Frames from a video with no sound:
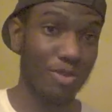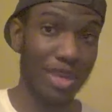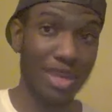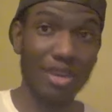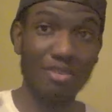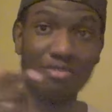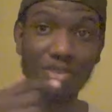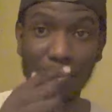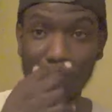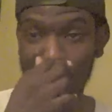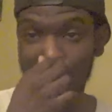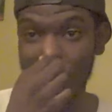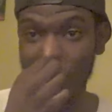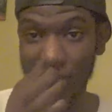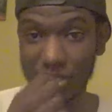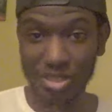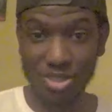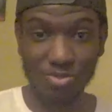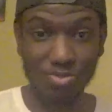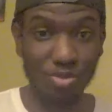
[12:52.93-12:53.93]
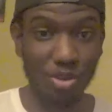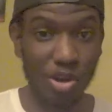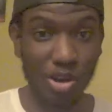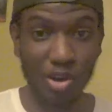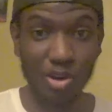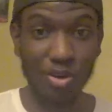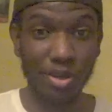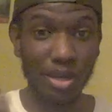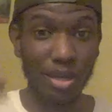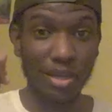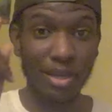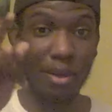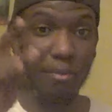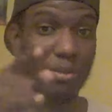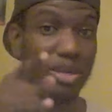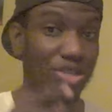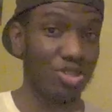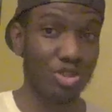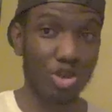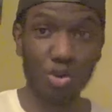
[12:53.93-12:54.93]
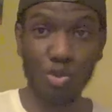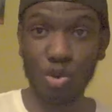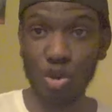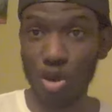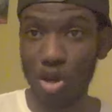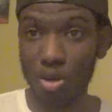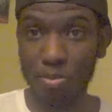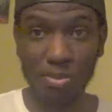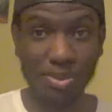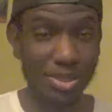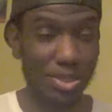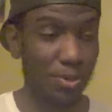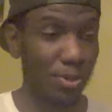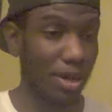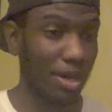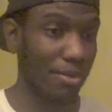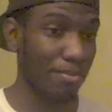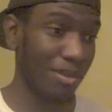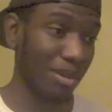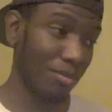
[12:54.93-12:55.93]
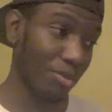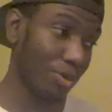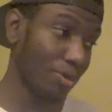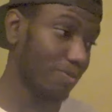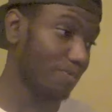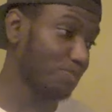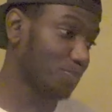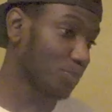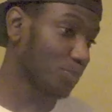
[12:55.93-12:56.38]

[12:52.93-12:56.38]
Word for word: And if you made it this far, that means you're a real Humble Squad member.